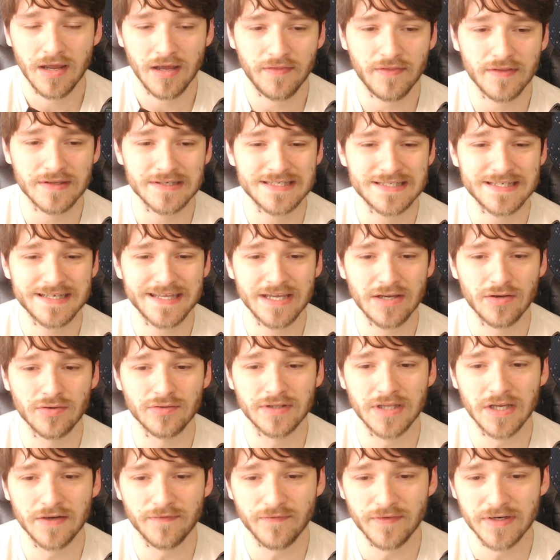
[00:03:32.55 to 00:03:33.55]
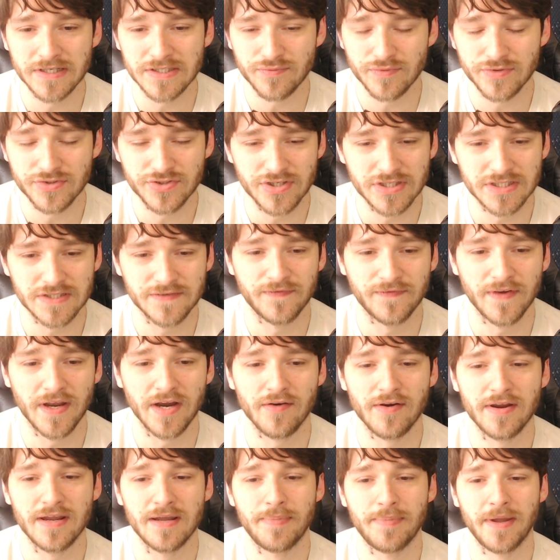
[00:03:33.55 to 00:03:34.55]
the skill difference was just
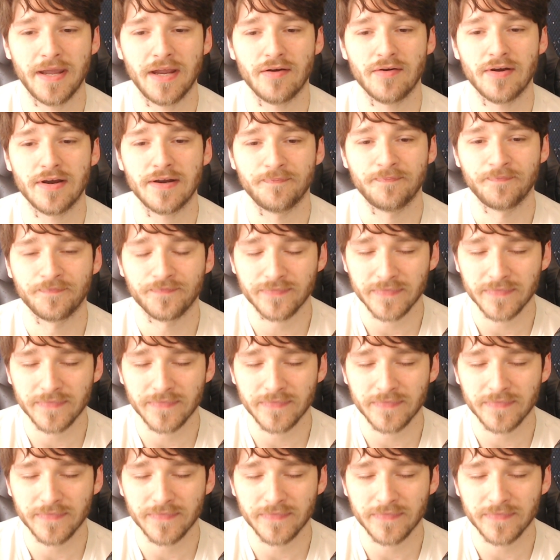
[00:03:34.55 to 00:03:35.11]
very apparent.